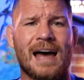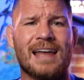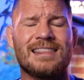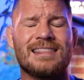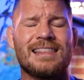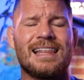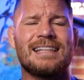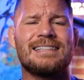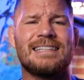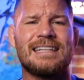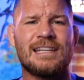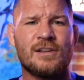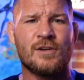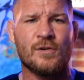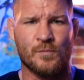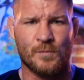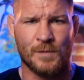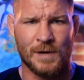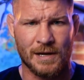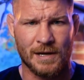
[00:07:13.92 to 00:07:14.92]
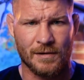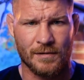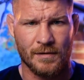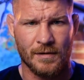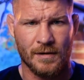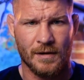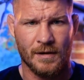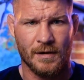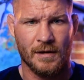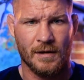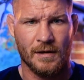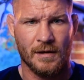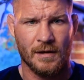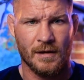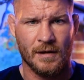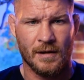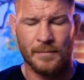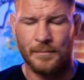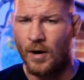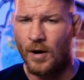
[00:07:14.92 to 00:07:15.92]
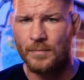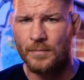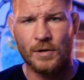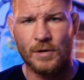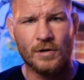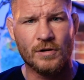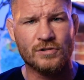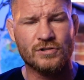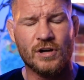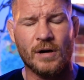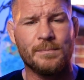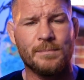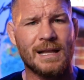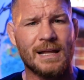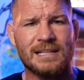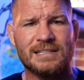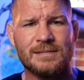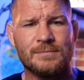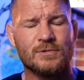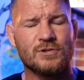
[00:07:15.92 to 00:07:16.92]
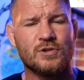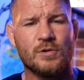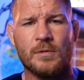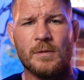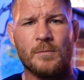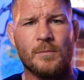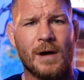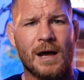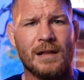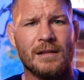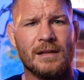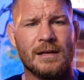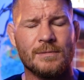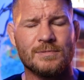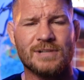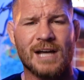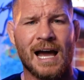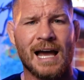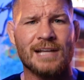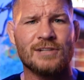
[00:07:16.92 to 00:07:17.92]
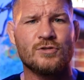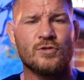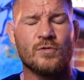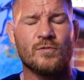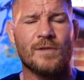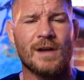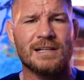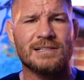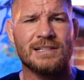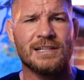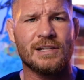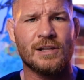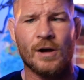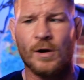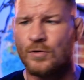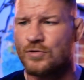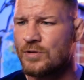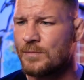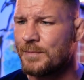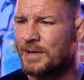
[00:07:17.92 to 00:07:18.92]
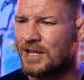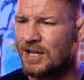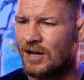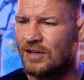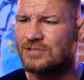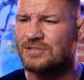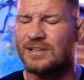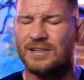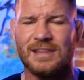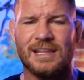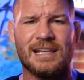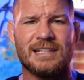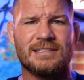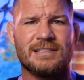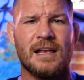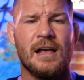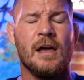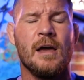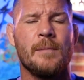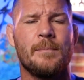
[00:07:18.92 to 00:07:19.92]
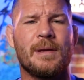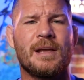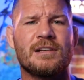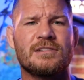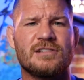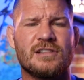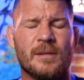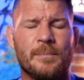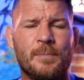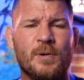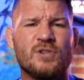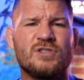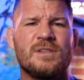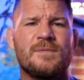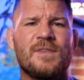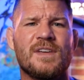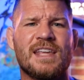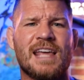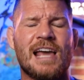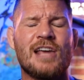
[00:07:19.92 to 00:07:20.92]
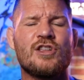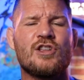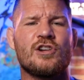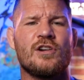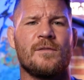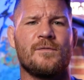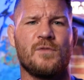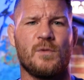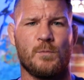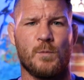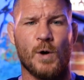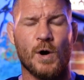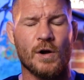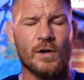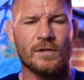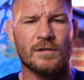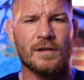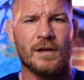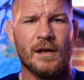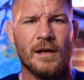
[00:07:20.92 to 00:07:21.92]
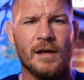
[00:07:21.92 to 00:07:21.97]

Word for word: athletic career. Mark Munoz, God bless him, was doing well. He was a high school wrestling coach, and because of this, because of the pussification of the world,